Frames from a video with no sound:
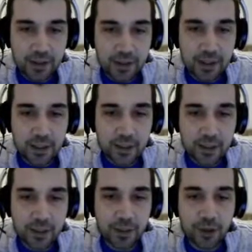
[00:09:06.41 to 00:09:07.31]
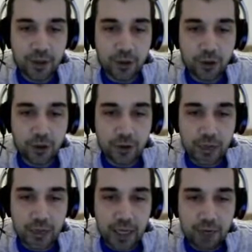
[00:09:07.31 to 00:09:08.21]
sneaking suspicion that during
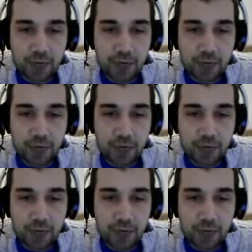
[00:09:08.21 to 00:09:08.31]
the day